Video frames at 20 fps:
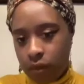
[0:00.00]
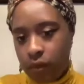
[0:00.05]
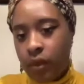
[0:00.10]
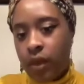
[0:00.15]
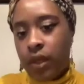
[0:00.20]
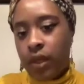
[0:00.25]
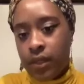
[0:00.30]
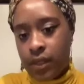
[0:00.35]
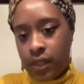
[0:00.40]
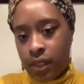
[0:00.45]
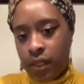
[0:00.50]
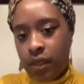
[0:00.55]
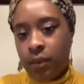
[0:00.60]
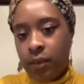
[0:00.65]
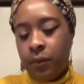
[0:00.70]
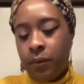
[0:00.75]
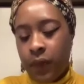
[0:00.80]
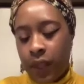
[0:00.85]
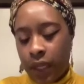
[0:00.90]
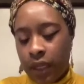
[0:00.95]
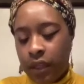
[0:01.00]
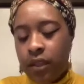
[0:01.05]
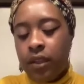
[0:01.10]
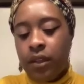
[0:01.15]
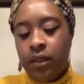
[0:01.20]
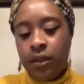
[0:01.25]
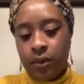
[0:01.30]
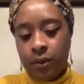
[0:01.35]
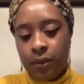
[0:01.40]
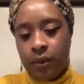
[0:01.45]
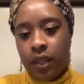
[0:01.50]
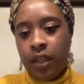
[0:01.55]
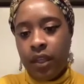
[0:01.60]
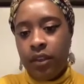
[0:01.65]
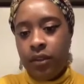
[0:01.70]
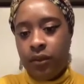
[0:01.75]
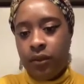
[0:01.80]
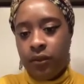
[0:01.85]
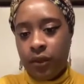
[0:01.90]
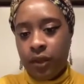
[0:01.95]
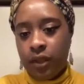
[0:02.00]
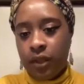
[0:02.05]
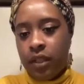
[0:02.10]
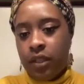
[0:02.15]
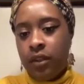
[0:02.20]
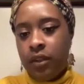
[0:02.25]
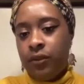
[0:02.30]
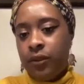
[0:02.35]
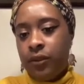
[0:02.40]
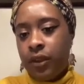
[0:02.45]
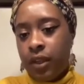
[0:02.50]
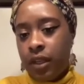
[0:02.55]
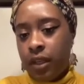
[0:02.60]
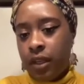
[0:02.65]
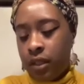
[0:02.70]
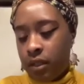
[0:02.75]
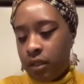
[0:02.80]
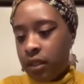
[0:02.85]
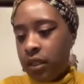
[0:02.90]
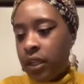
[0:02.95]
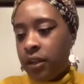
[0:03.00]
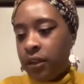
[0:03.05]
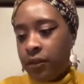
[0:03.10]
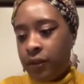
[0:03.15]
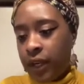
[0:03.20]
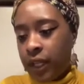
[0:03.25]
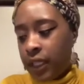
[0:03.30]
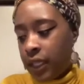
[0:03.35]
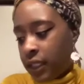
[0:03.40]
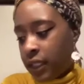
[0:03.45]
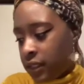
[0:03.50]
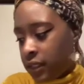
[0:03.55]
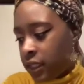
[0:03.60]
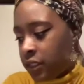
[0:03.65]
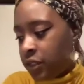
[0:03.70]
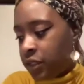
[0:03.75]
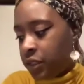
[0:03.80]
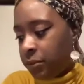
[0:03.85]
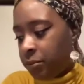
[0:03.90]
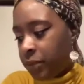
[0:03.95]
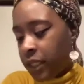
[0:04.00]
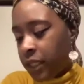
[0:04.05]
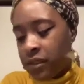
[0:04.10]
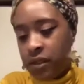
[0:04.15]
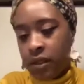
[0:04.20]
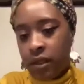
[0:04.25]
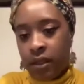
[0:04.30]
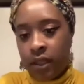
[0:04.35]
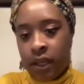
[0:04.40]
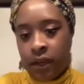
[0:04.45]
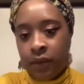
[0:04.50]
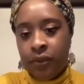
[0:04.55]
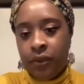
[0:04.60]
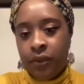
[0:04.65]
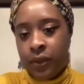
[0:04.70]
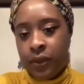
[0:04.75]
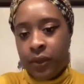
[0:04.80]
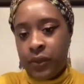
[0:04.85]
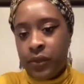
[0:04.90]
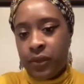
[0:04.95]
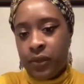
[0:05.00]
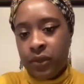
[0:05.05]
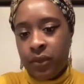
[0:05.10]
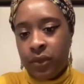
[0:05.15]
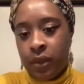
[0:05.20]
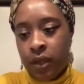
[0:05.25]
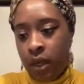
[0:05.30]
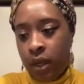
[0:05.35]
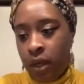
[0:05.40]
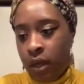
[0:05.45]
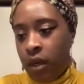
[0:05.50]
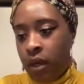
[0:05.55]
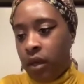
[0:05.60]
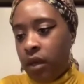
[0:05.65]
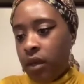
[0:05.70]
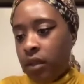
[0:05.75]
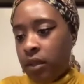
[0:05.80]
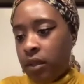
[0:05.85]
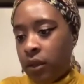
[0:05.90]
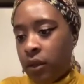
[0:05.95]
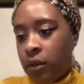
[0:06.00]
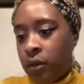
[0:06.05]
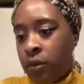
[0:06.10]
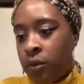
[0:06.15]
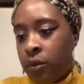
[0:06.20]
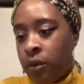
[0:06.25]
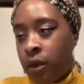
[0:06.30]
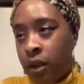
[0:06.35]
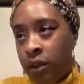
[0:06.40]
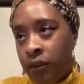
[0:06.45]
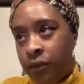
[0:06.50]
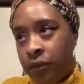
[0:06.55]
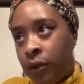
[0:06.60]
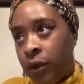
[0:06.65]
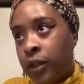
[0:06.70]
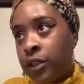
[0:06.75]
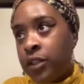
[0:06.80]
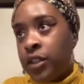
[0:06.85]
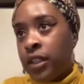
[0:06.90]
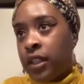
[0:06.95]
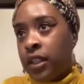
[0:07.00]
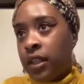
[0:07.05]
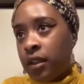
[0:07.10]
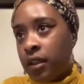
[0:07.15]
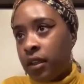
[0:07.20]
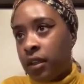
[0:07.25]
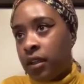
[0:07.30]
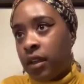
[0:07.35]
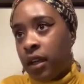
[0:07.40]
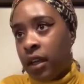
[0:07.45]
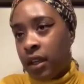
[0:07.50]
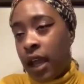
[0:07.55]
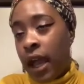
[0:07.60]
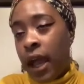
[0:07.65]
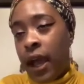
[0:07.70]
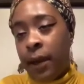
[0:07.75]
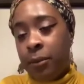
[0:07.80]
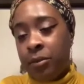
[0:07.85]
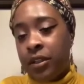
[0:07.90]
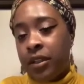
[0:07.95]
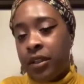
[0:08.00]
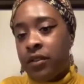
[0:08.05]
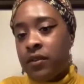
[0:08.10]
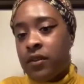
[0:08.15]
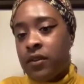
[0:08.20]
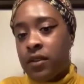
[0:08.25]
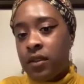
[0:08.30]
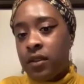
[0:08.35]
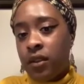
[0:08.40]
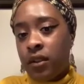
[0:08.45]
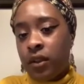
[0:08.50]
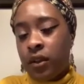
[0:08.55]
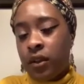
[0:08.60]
I see. Thank you. Thank you for clarifying that and touching based on that for those who, unfortunately it happens,